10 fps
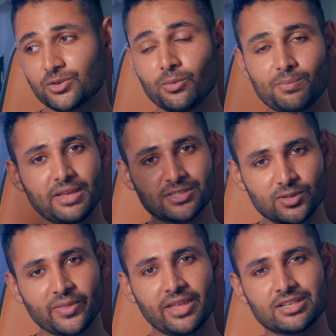so based
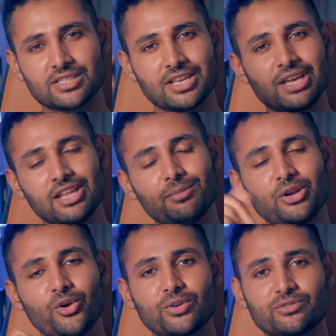on that, let me
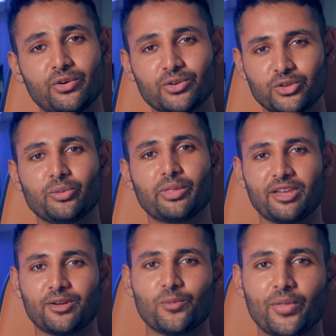know which phone you
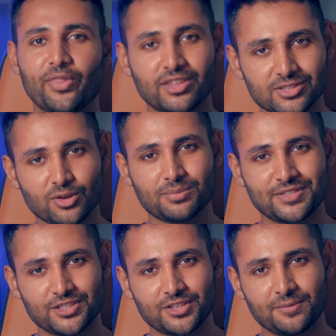think won this
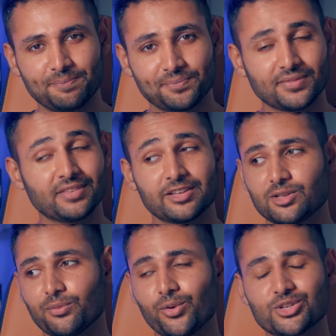competition. Thanks
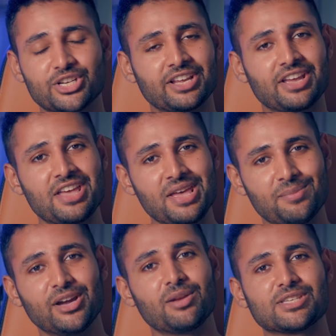a lot for watching,
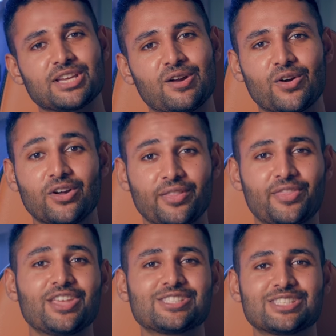my name is Aaron,
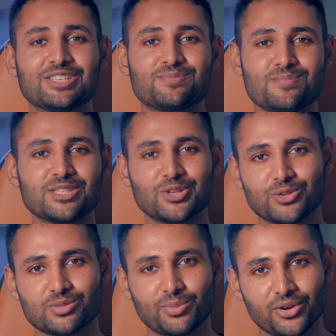this is Mr
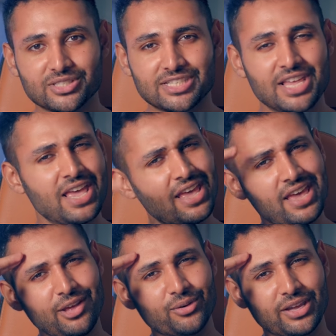Who's the Boss,
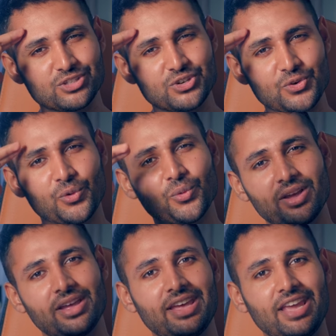and I'll catch you
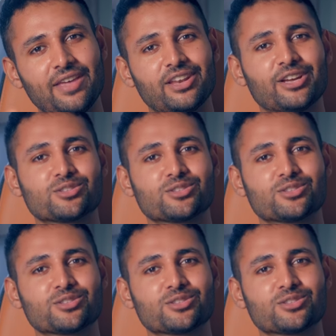in the